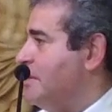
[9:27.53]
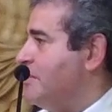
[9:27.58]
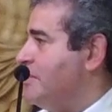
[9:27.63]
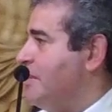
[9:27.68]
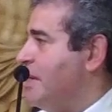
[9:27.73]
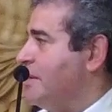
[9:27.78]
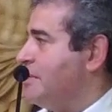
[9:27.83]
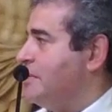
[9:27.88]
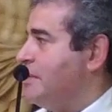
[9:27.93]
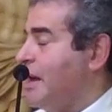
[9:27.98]

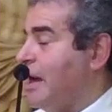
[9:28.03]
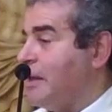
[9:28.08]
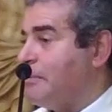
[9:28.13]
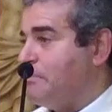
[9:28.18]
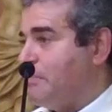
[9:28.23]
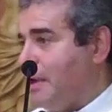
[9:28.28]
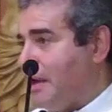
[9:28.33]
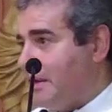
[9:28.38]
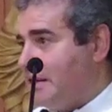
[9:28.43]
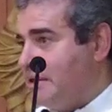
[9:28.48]
that
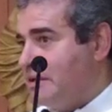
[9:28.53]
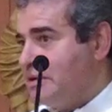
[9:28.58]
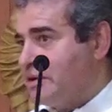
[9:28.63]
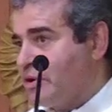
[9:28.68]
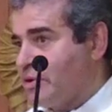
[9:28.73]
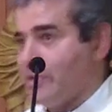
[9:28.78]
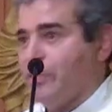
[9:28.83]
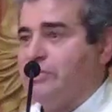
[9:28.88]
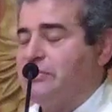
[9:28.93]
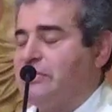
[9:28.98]
had been
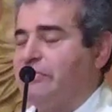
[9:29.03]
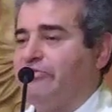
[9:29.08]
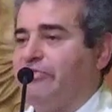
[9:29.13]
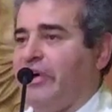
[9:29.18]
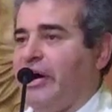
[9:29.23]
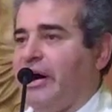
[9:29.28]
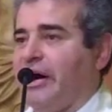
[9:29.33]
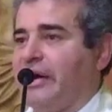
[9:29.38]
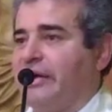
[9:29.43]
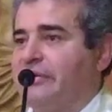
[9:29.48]

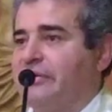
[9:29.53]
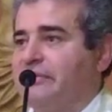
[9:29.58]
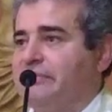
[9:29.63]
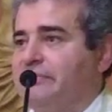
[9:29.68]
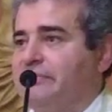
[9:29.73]
crucified,